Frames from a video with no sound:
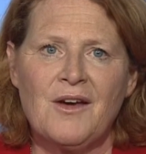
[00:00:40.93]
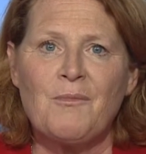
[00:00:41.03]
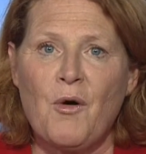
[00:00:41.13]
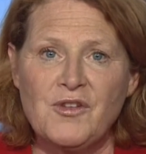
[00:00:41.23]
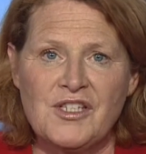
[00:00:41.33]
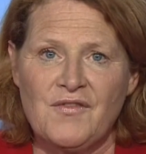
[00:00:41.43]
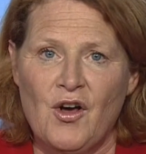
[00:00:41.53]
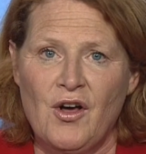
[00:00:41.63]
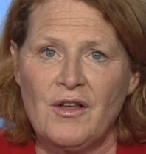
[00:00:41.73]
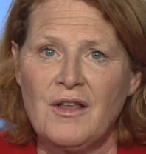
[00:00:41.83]
Most of
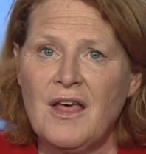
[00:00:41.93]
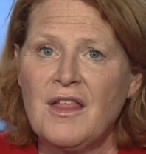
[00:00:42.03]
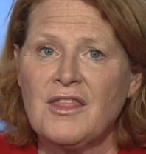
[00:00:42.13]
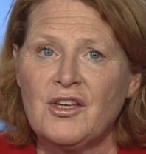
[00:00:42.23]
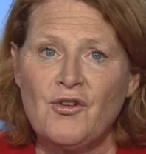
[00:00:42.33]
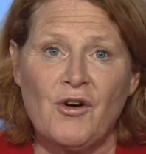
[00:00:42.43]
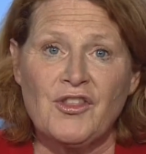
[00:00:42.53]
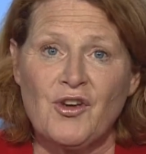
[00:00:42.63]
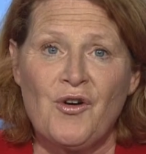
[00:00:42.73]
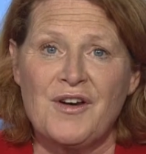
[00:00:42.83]
all, the North
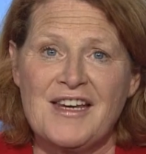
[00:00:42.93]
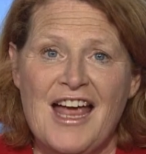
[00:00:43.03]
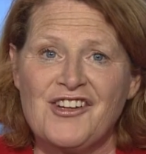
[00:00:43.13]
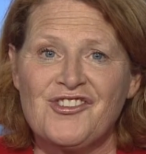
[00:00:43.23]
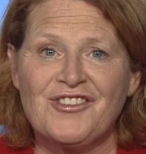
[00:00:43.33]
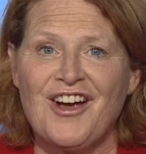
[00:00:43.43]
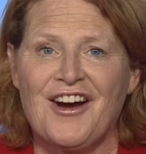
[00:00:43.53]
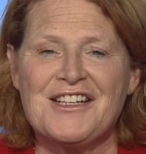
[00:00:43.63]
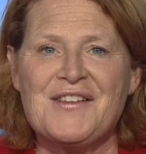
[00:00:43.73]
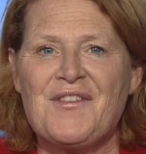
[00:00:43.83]
Dakota National
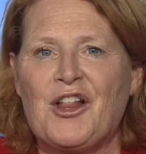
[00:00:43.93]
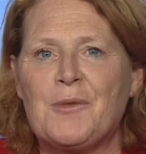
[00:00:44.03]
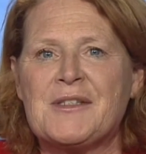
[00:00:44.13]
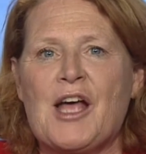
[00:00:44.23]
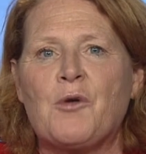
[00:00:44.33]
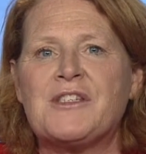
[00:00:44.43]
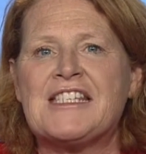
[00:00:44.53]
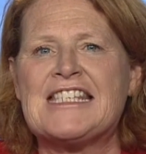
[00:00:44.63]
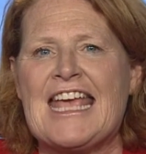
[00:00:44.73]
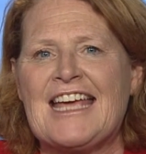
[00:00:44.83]
Guard develops
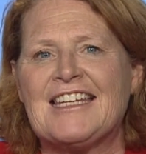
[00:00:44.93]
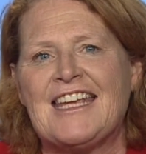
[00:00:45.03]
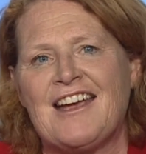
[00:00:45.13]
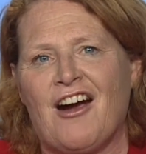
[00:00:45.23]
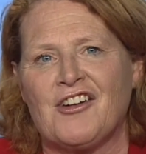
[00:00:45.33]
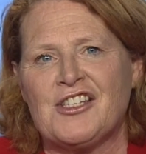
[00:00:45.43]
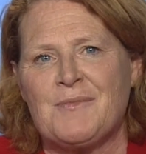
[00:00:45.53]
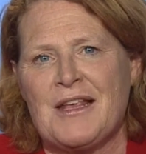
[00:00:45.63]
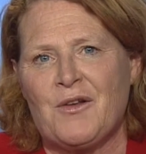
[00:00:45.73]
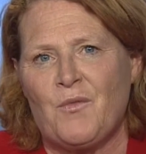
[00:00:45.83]
outstanding
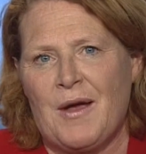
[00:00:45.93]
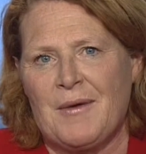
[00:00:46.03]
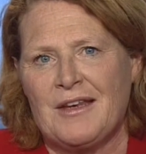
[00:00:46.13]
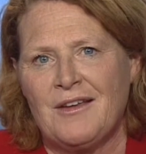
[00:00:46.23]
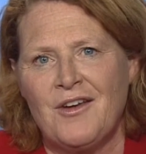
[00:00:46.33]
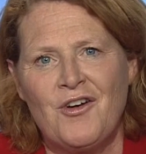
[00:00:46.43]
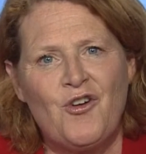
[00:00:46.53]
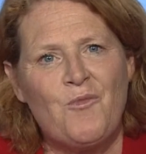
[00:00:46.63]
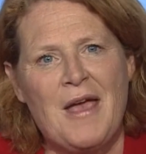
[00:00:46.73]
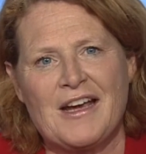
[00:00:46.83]
guardsmen and women
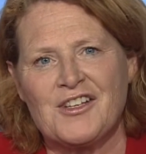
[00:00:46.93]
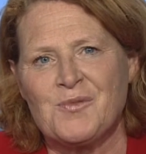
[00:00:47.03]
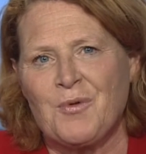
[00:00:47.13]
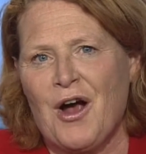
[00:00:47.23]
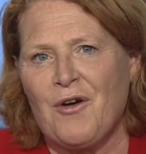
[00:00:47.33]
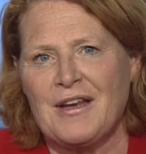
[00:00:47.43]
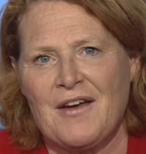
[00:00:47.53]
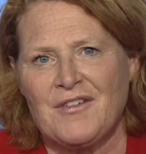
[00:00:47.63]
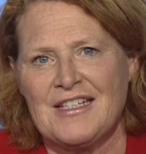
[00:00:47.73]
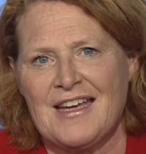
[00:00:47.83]
who make us proud
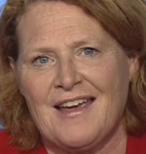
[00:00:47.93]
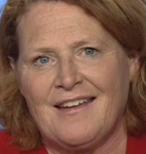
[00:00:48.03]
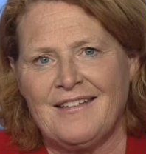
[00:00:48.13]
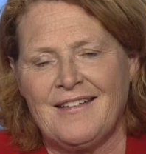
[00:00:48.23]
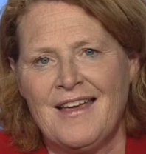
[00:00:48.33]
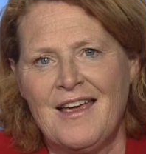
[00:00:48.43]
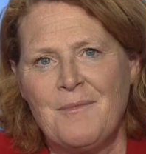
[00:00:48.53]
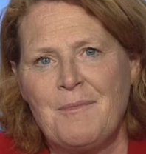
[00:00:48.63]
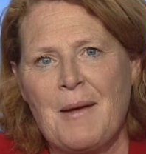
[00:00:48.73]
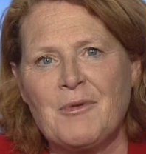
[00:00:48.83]
every day.
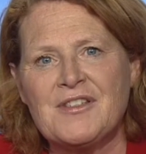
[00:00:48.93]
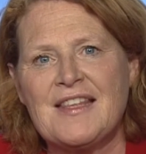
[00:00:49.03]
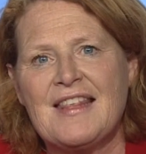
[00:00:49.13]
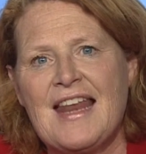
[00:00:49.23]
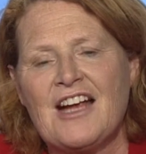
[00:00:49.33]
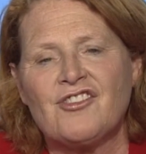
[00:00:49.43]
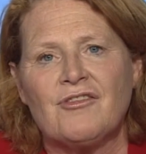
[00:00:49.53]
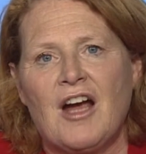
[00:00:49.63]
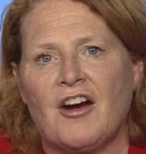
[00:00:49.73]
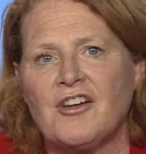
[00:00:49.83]
Members of the National
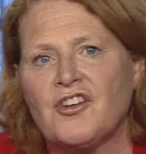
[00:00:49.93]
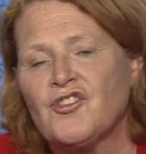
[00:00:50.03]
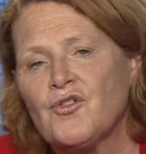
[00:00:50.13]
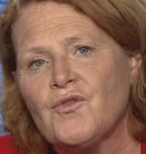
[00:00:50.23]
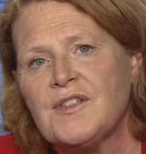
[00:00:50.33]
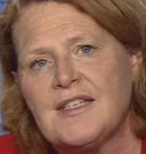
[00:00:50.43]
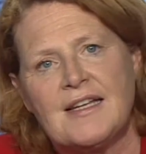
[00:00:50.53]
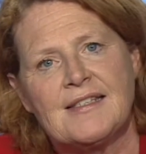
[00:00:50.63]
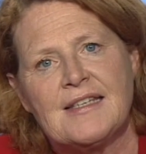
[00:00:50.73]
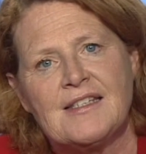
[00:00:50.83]
Guard are true
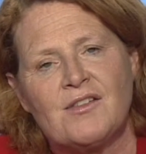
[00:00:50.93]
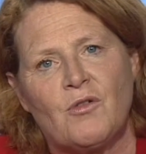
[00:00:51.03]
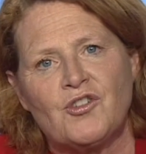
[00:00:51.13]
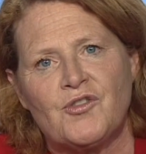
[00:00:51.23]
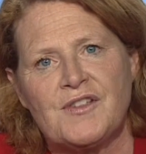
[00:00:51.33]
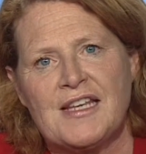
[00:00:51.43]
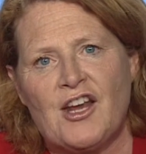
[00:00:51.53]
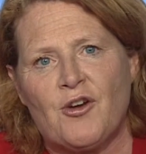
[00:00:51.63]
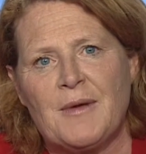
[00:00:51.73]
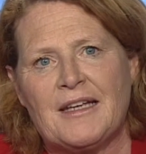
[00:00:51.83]
citizen soldiers and
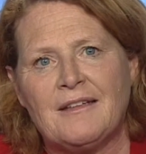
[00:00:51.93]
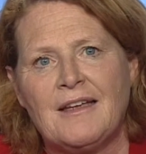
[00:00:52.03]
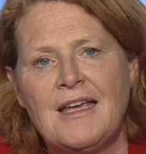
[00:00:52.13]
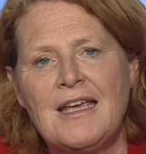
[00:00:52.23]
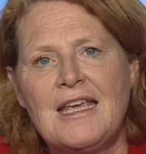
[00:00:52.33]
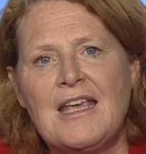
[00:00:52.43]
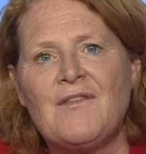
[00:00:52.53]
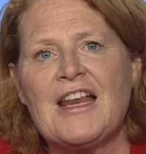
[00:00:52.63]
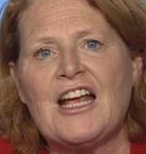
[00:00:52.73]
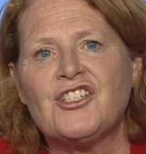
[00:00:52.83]
airmen.
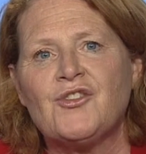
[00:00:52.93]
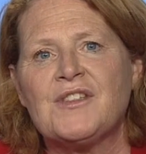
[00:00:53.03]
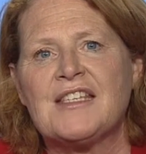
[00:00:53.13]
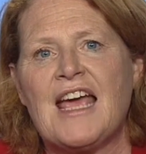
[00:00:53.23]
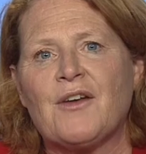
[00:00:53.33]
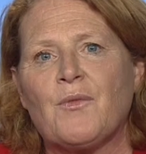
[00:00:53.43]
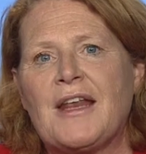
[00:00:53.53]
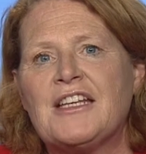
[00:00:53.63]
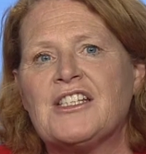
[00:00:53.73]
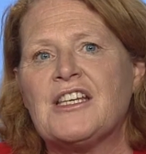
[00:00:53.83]
Even as you stand
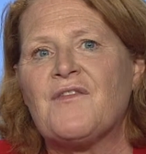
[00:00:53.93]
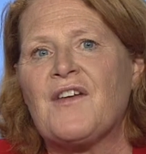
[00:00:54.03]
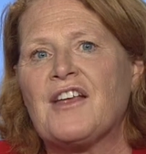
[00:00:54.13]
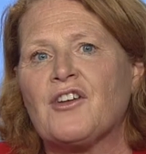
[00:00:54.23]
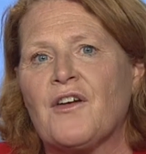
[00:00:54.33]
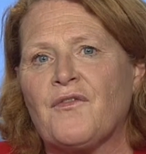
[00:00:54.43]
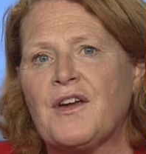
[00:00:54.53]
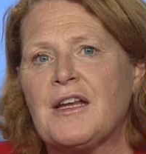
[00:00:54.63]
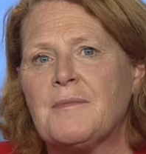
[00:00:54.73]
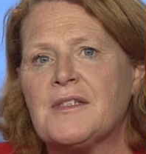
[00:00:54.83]
ready to defend our
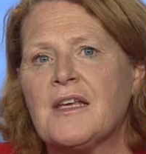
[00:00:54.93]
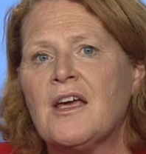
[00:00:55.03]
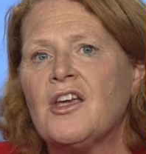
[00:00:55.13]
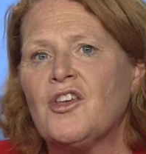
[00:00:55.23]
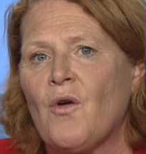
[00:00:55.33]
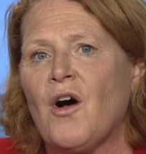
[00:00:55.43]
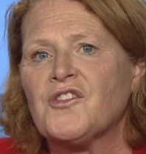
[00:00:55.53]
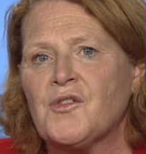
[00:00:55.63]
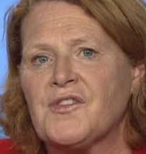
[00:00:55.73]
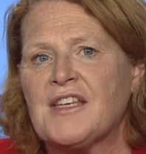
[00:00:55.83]
freedoms, you
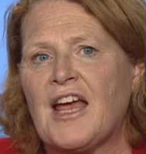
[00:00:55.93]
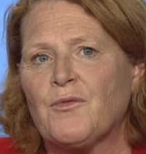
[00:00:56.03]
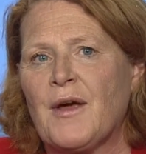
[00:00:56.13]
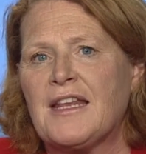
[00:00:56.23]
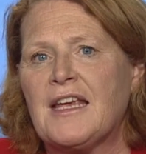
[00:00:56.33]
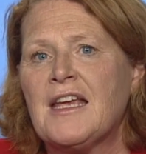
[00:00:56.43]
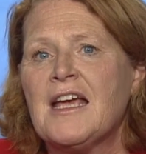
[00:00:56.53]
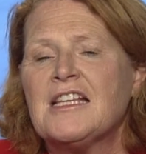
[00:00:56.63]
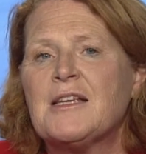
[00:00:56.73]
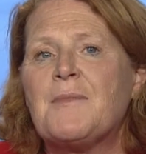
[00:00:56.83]
also stand ready
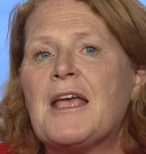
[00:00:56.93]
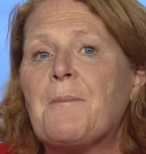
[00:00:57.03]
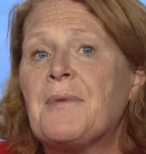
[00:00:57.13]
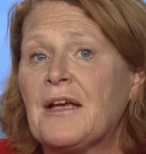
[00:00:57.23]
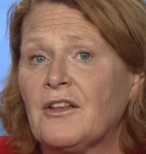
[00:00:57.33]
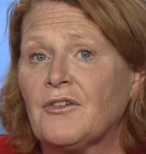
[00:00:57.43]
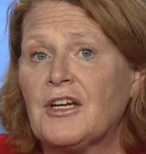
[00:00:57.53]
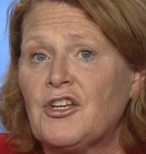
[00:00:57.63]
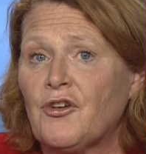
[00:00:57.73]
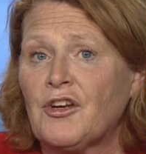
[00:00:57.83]
to be a pillar
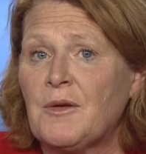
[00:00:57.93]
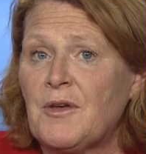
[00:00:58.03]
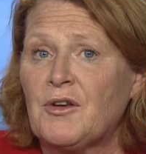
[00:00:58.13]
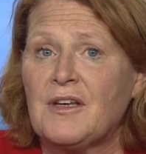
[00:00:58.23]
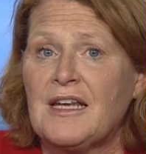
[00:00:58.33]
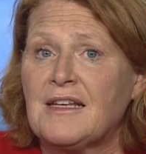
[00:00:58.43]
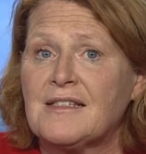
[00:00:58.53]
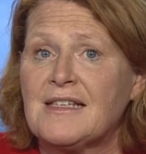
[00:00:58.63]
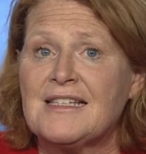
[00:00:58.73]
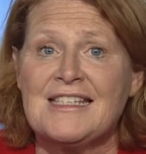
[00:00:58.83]
in your
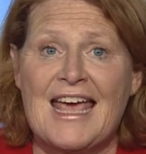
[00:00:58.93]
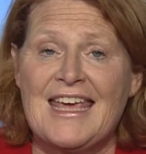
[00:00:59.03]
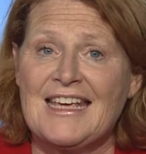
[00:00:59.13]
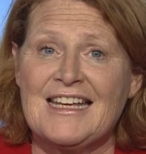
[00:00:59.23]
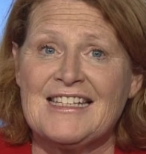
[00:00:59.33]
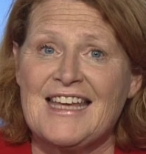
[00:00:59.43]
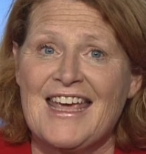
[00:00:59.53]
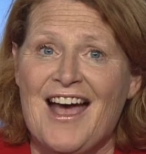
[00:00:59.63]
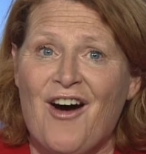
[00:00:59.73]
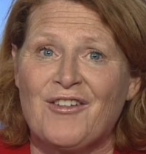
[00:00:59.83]
communities, day in and
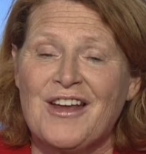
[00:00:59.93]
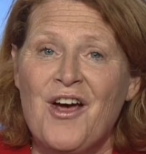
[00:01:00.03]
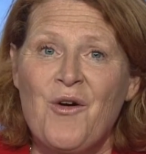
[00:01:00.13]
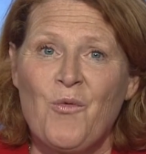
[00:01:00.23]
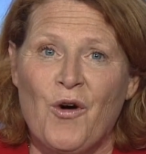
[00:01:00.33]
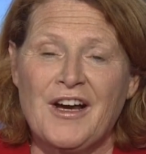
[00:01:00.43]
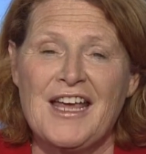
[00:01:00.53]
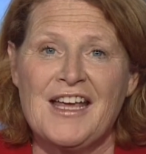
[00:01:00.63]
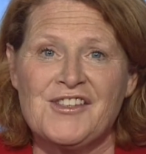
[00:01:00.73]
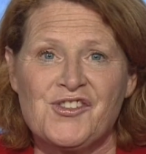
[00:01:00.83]
day out,
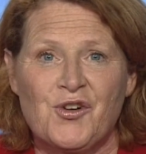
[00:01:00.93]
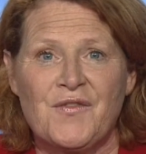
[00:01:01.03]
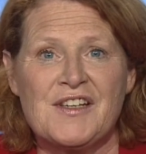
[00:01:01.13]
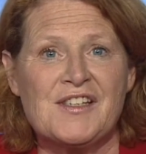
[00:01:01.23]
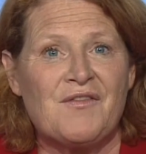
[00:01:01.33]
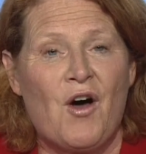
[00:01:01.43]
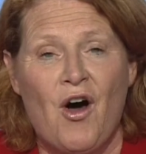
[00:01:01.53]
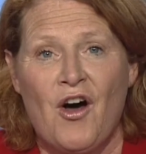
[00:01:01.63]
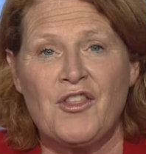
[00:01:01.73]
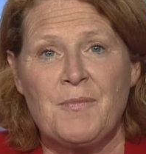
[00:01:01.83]
working in service of
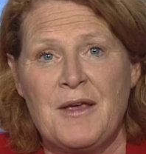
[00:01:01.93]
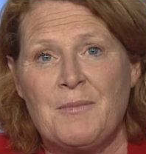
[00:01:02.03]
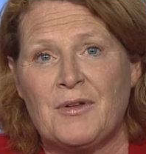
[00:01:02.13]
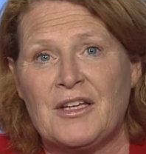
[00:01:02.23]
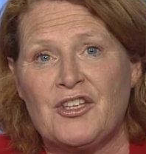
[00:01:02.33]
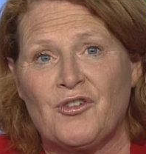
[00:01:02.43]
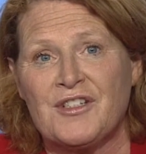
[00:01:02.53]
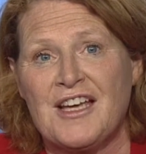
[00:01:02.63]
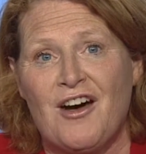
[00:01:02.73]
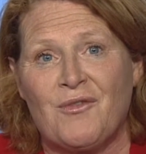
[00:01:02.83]
all the people in your
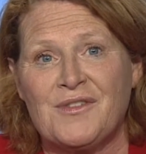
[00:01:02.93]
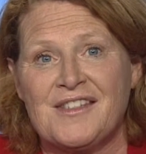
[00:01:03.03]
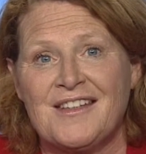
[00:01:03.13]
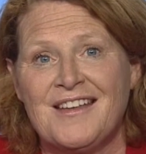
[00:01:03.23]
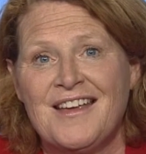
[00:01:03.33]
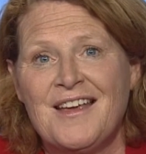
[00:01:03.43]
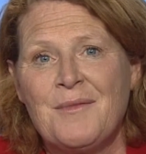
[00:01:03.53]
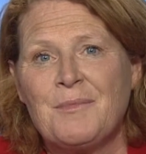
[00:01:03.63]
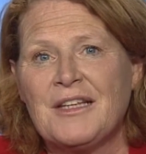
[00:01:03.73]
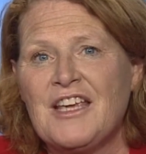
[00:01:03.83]
towns.
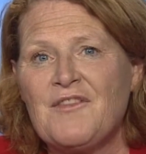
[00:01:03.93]
Believe